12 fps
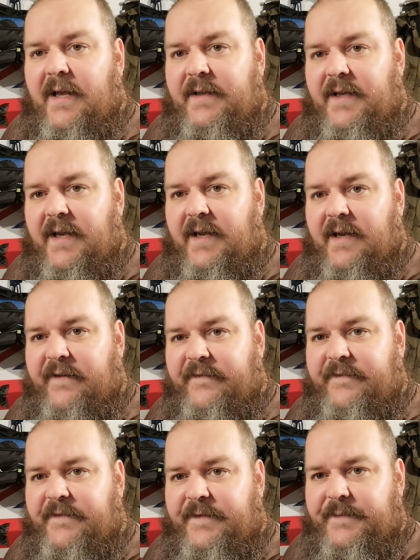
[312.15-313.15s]
and I
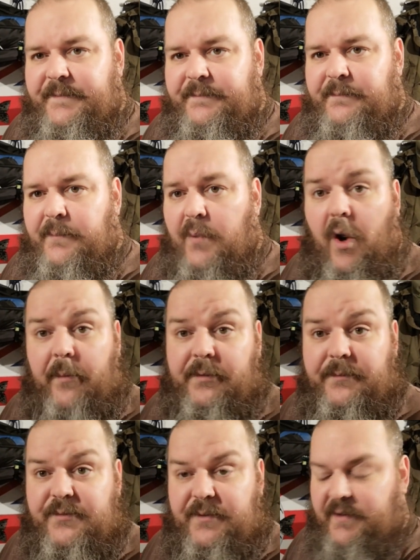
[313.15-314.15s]
have
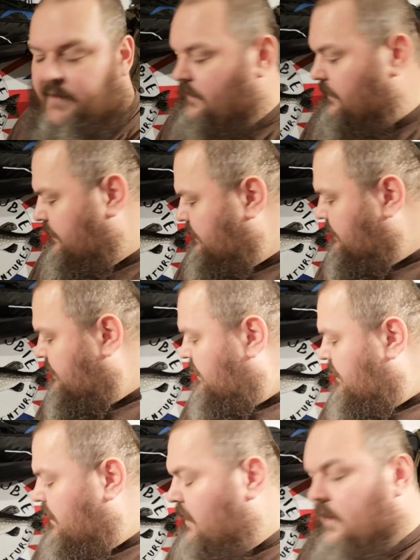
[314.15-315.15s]
problems with it now.
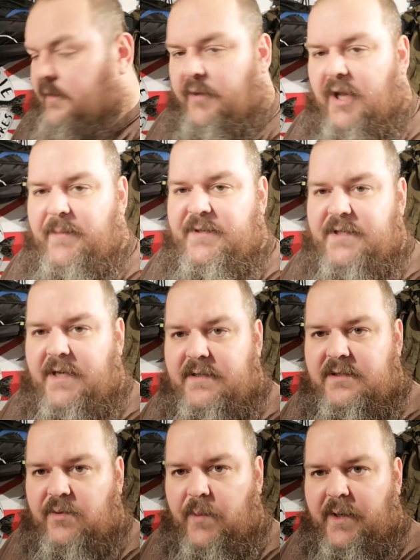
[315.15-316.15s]
Now I'm a
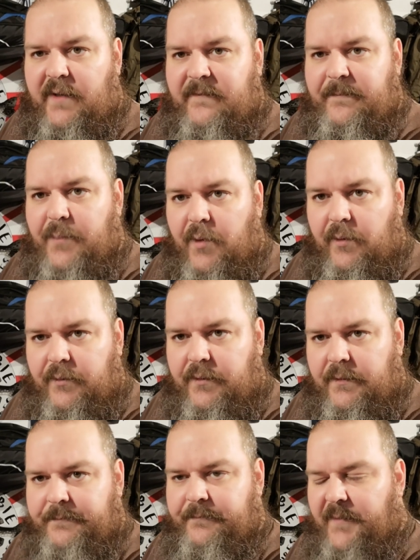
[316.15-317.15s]
size 12
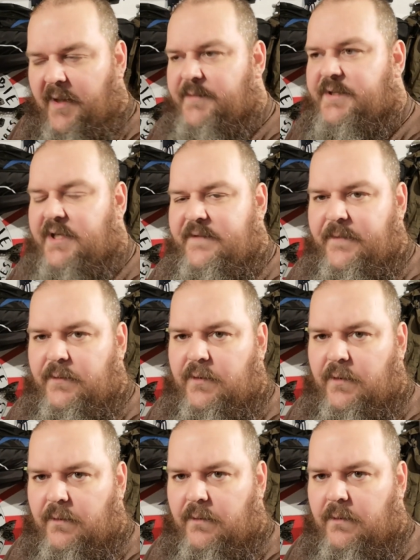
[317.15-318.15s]
boot. I'm 6 foot
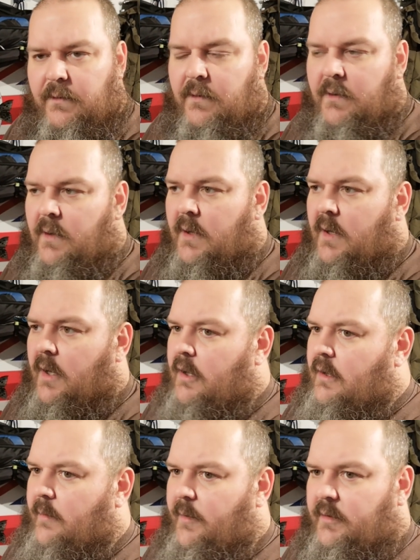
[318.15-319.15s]
2,
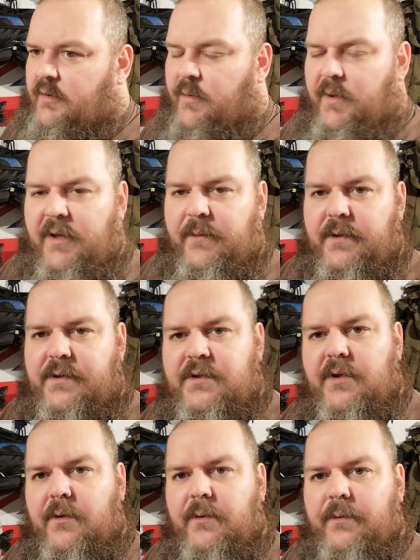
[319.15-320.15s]
I'm about 21
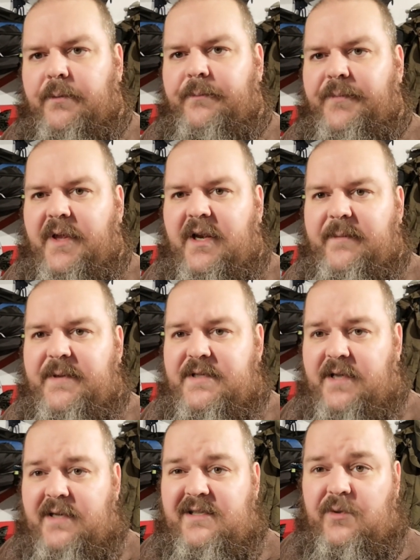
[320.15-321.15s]
stone, and I'm a
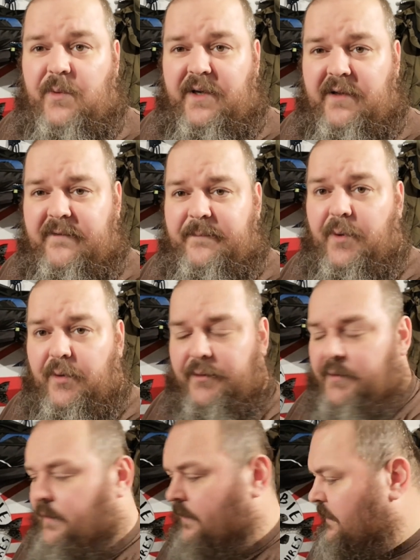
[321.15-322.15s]
size 12
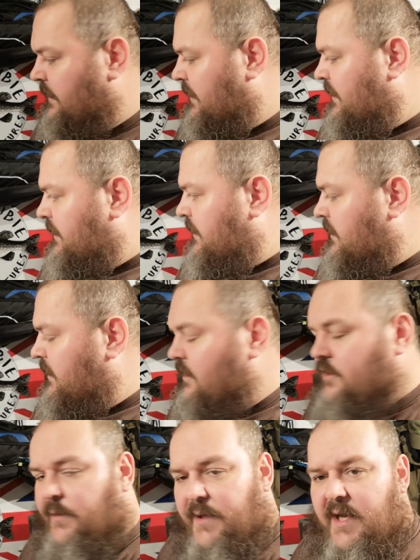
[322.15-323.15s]
boot.
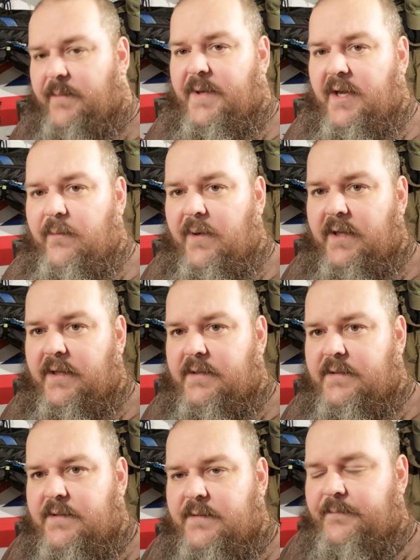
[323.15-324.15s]
So when I buy
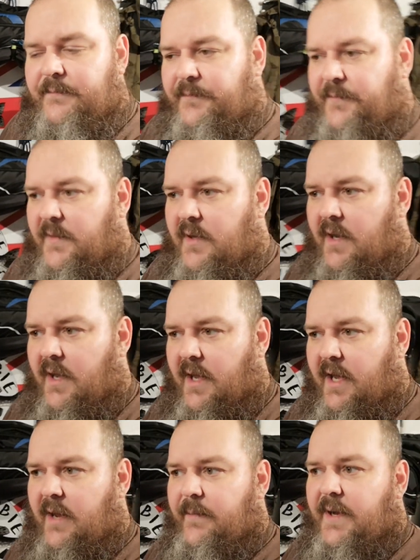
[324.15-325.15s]
wellies,
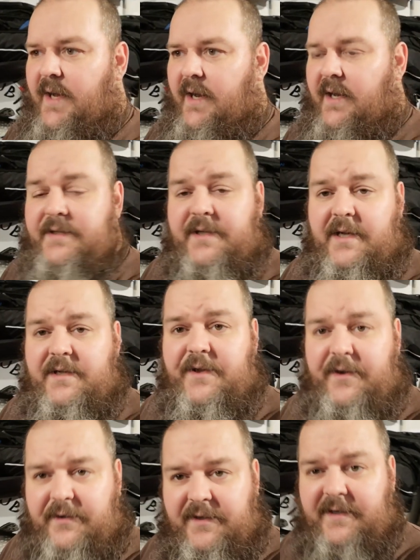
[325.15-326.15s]
I buy a size
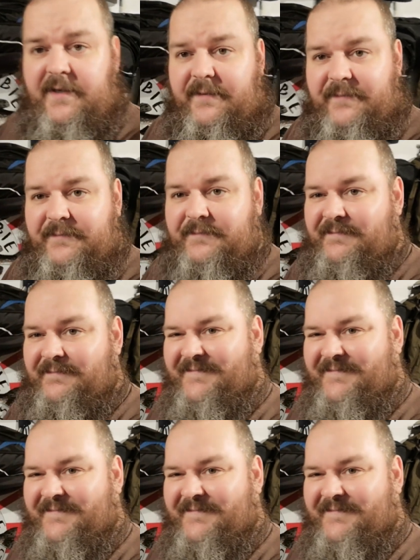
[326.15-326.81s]
13